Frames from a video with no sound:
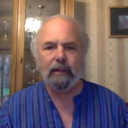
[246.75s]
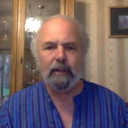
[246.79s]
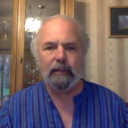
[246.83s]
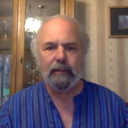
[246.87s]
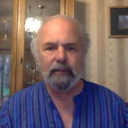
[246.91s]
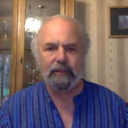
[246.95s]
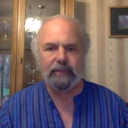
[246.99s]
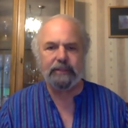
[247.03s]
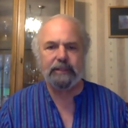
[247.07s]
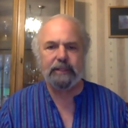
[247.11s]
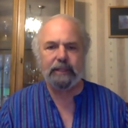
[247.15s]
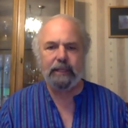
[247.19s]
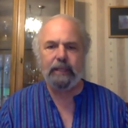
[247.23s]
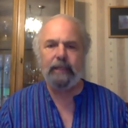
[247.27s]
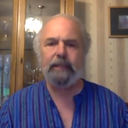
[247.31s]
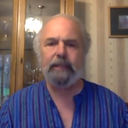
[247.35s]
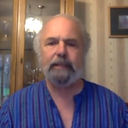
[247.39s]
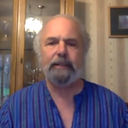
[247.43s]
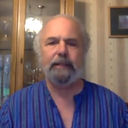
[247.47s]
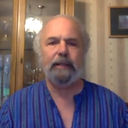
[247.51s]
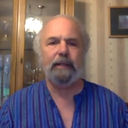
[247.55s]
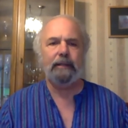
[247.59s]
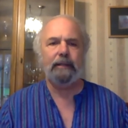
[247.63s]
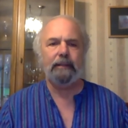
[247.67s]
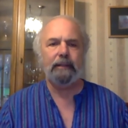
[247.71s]
the
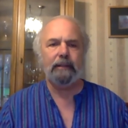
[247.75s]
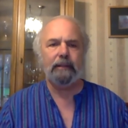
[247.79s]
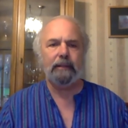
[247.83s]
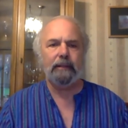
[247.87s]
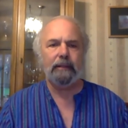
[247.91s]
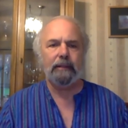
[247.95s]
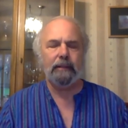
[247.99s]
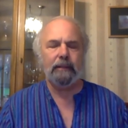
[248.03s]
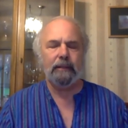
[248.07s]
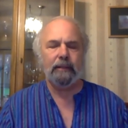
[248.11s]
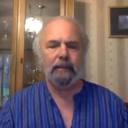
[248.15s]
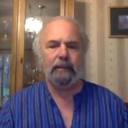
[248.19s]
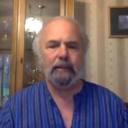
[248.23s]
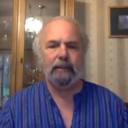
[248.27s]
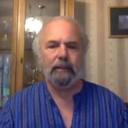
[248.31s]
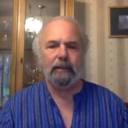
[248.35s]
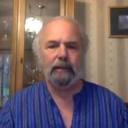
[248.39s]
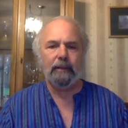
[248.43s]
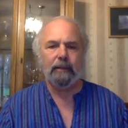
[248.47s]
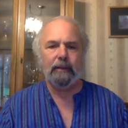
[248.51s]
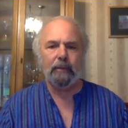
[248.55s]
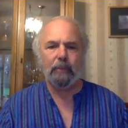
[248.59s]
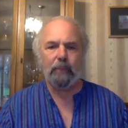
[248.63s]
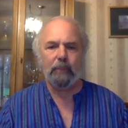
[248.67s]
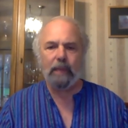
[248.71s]
seed.
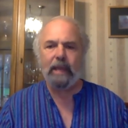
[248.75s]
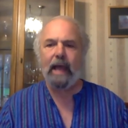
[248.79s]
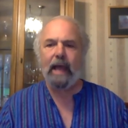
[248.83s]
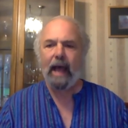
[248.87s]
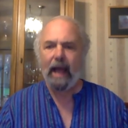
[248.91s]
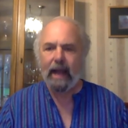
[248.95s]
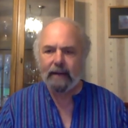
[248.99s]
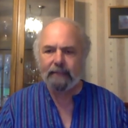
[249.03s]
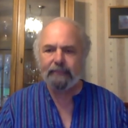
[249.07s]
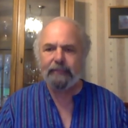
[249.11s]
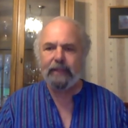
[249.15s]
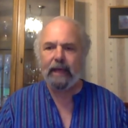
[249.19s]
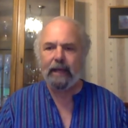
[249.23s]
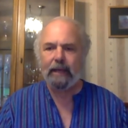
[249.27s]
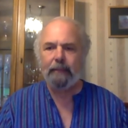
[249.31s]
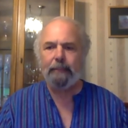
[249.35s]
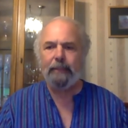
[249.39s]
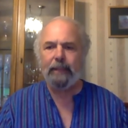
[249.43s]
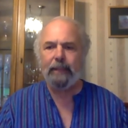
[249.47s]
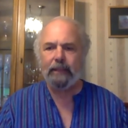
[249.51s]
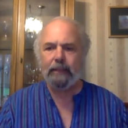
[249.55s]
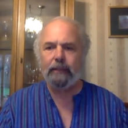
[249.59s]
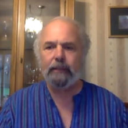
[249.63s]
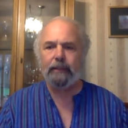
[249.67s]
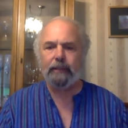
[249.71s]
We have that
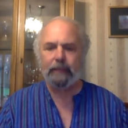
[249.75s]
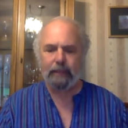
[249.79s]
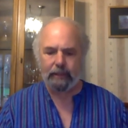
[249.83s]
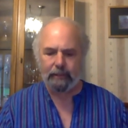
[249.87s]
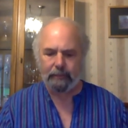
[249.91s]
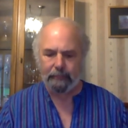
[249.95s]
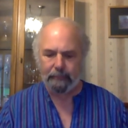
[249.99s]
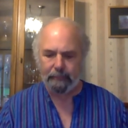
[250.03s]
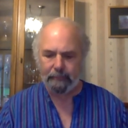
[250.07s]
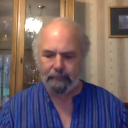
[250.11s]
ability.